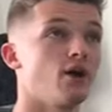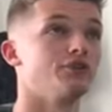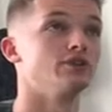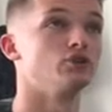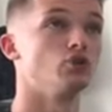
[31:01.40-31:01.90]

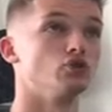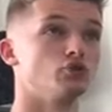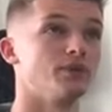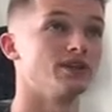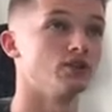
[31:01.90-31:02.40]
Healthy
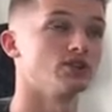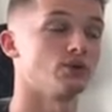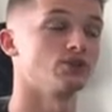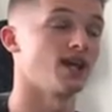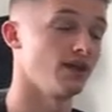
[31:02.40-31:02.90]
Schools because I
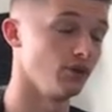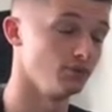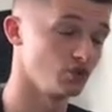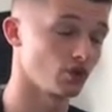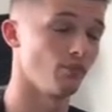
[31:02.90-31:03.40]
was getting
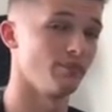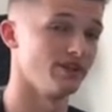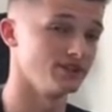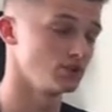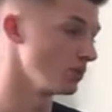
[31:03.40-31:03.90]
them to
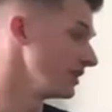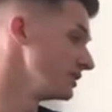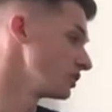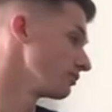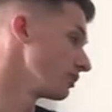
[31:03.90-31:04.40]
compete with
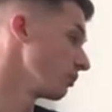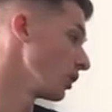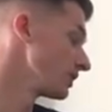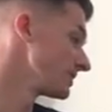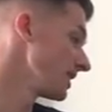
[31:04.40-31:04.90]
each other and
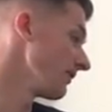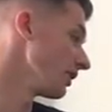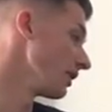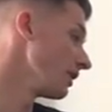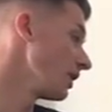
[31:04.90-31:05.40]
work together.